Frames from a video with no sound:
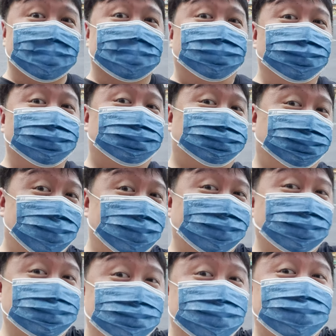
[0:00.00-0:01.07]
we
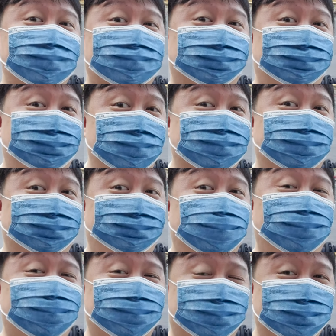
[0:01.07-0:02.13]
finally managed to finish the
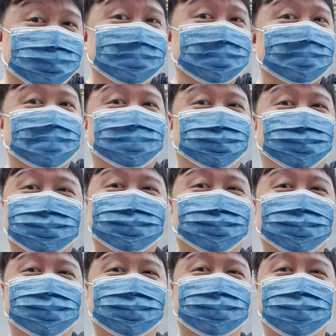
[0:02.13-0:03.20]
video. We were
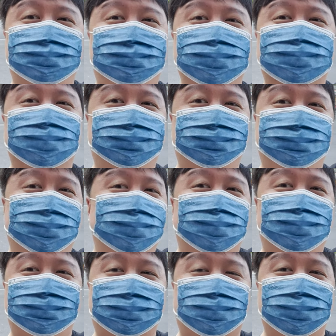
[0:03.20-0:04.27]
doing a little bit of video
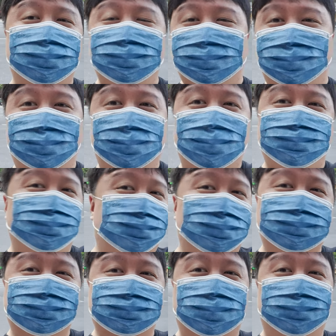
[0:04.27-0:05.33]
recording at every one
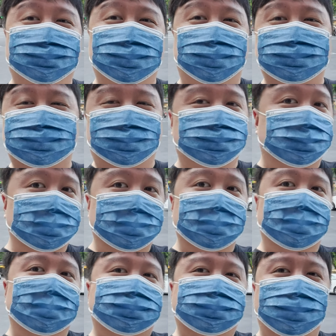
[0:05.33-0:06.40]
of the 7-Elevens, so
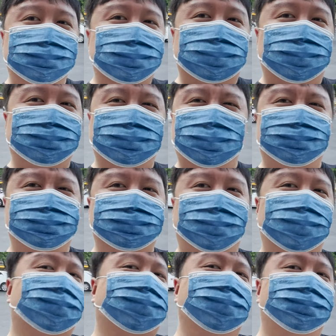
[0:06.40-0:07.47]
some of the 7-Elevens might
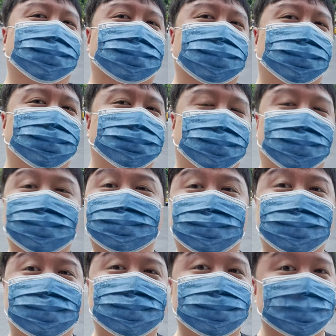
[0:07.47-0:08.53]
look a little bit different, but in the
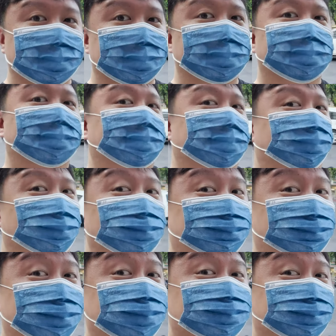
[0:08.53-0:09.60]
end, we
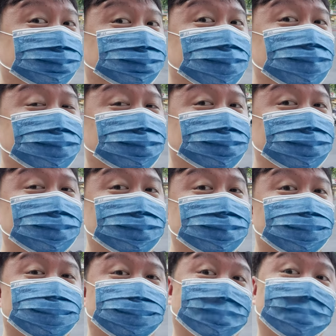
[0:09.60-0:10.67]
finished the video, and
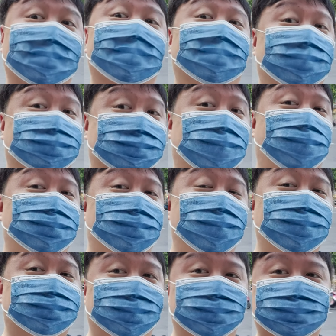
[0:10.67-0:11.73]
it's time to eat,
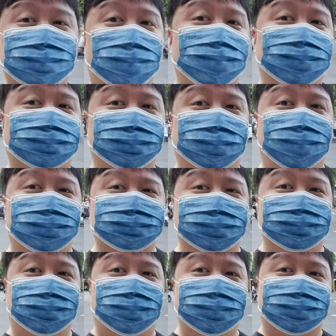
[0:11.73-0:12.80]
so let's go back to our house and
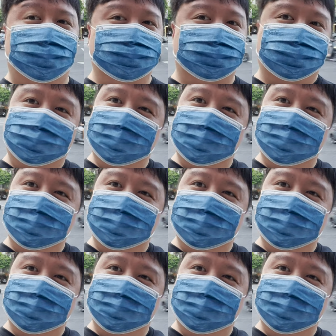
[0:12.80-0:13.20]
enjoy, because